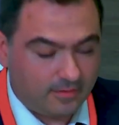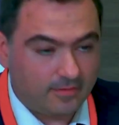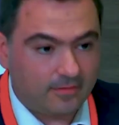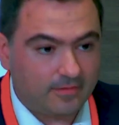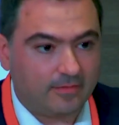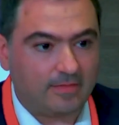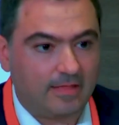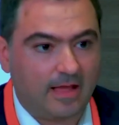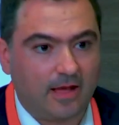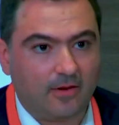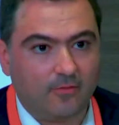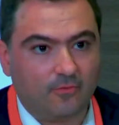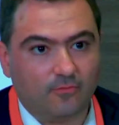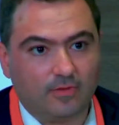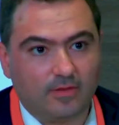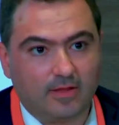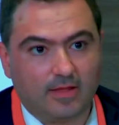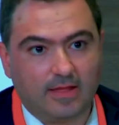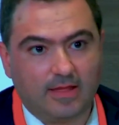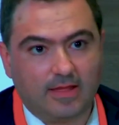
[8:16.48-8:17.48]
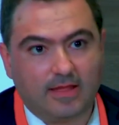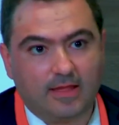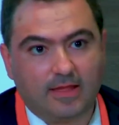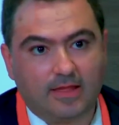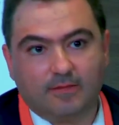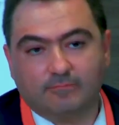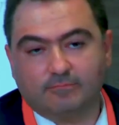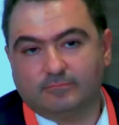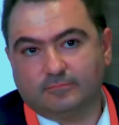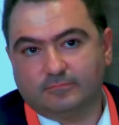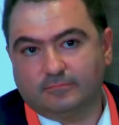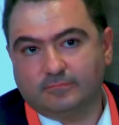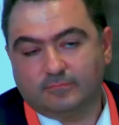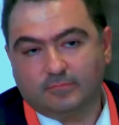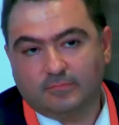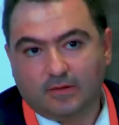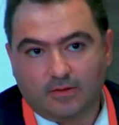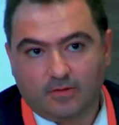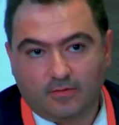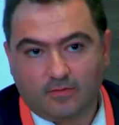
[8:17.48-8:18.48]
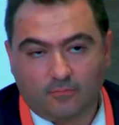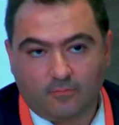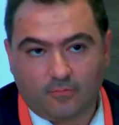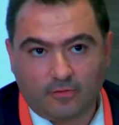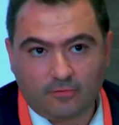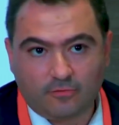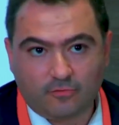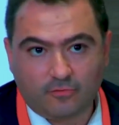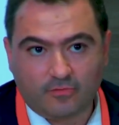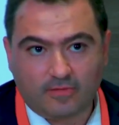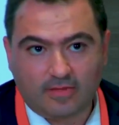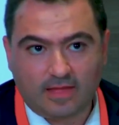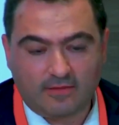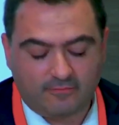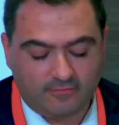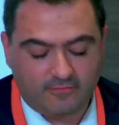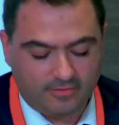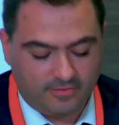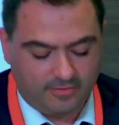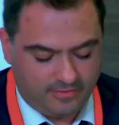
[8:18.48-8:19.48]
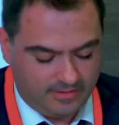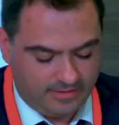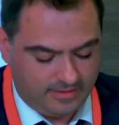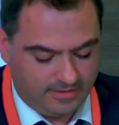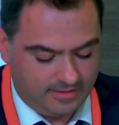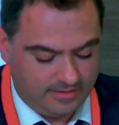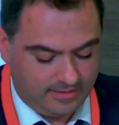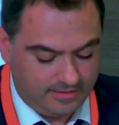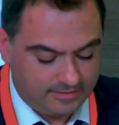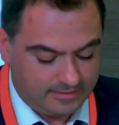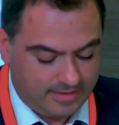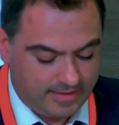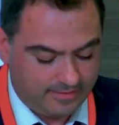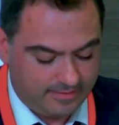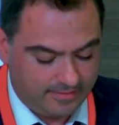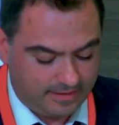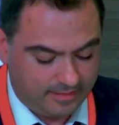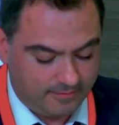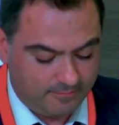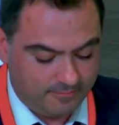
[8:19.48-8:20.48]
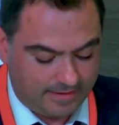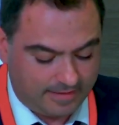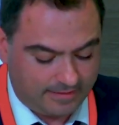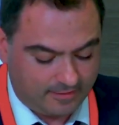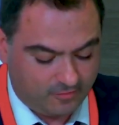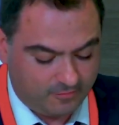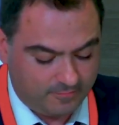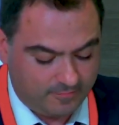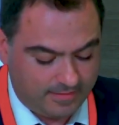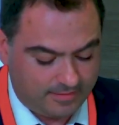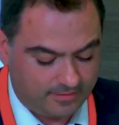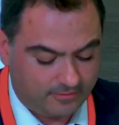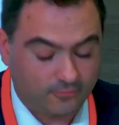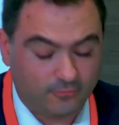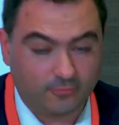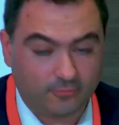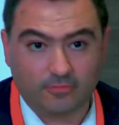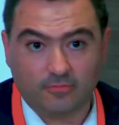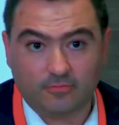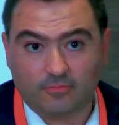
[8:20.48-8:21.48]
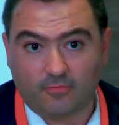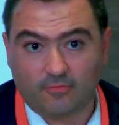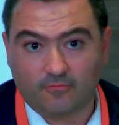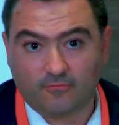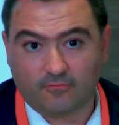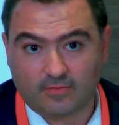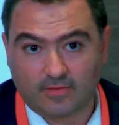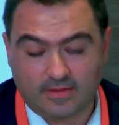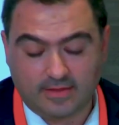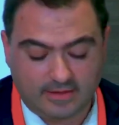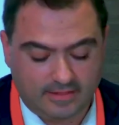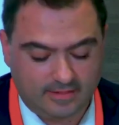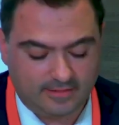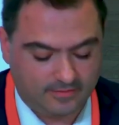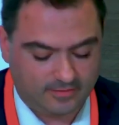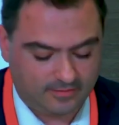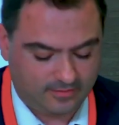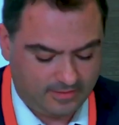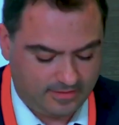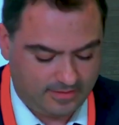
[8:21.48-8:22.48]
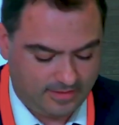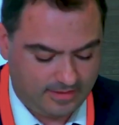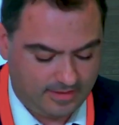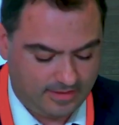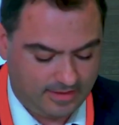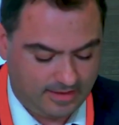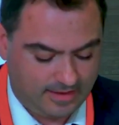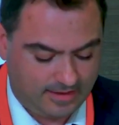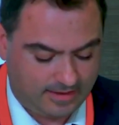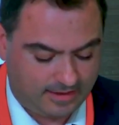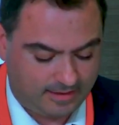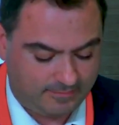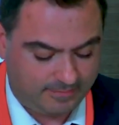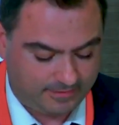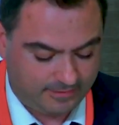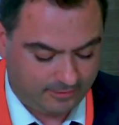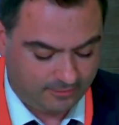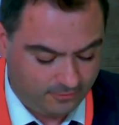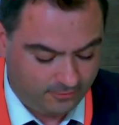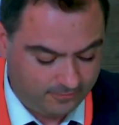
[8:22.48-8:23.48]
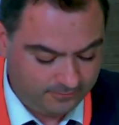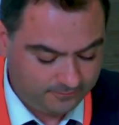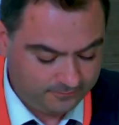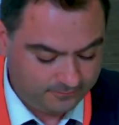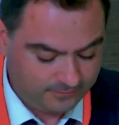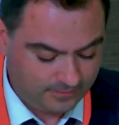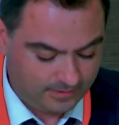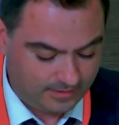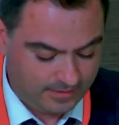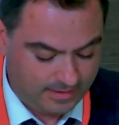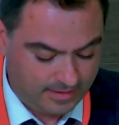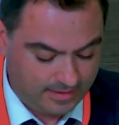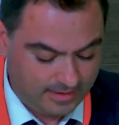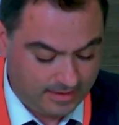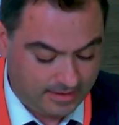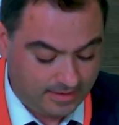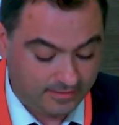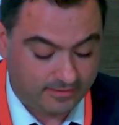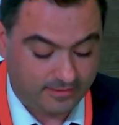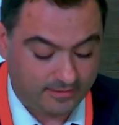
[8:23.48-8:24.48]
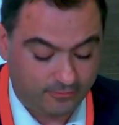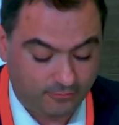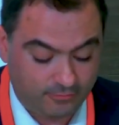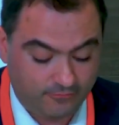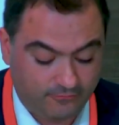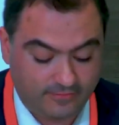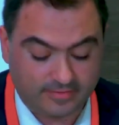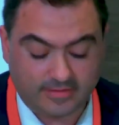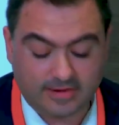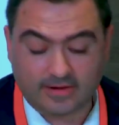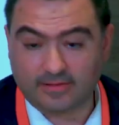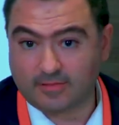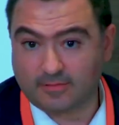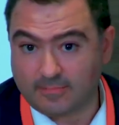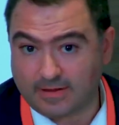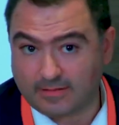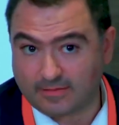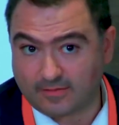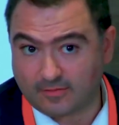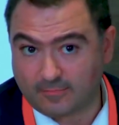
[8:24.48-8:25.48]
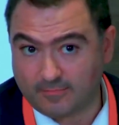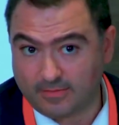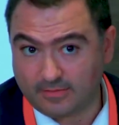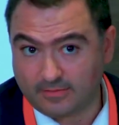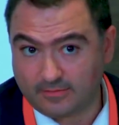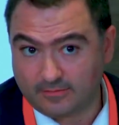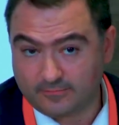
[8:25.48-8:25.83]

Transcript: Now, we also have the internal management rule of English company law. The rule of internal management,